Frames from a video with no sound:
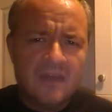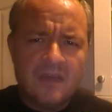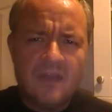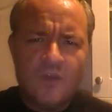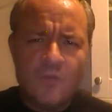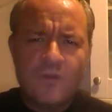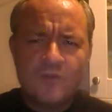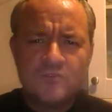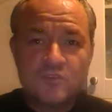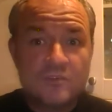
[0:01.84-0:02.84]
Hello and
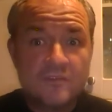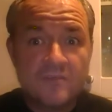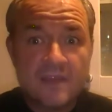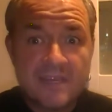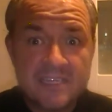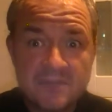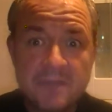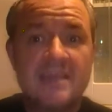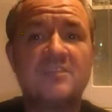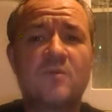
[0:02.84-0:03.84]
welcome to another Wraggys
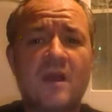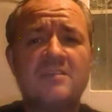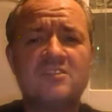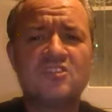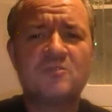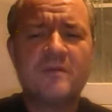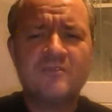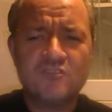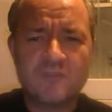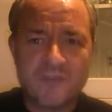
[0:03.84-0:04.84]
Beers, Wines and
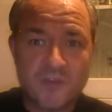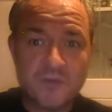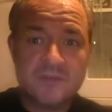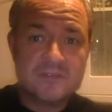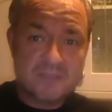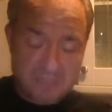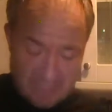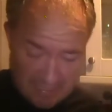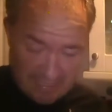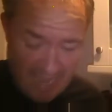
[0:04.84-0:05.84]
Spirits review.
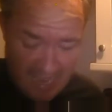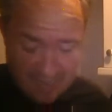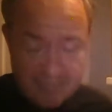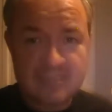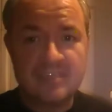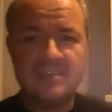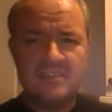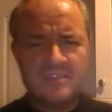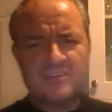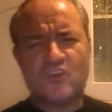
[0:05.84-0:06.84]
Tonight,
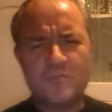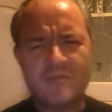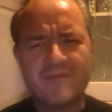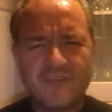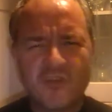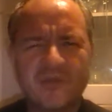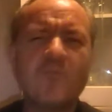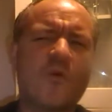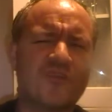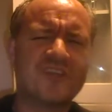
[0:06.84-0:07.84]
I'm going to be reviewing
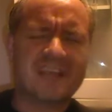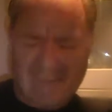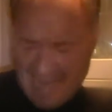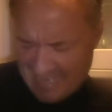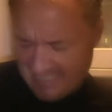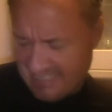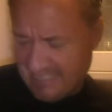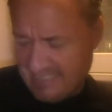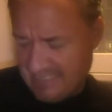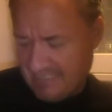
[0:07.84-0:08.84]
one of the
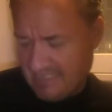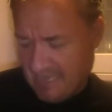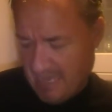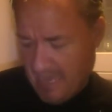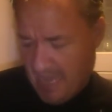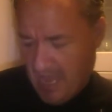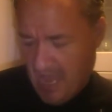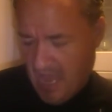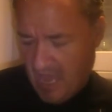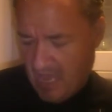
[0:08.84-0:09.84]
classics
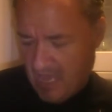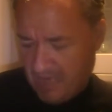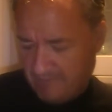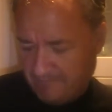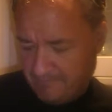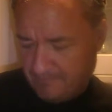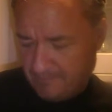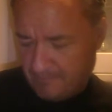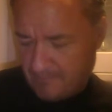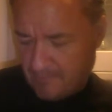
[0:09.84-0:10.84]
um,
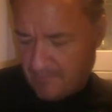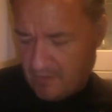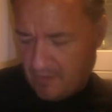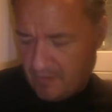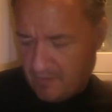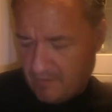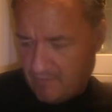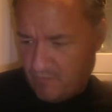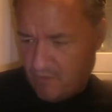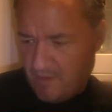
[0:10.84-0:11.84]

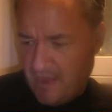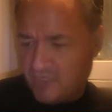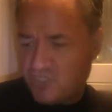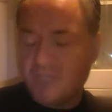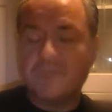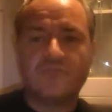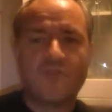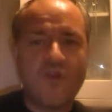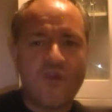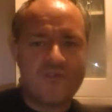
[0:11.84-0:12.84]
from the Black Sheep
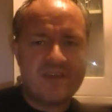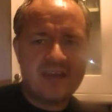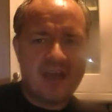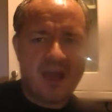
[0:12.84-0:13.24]
Brewery,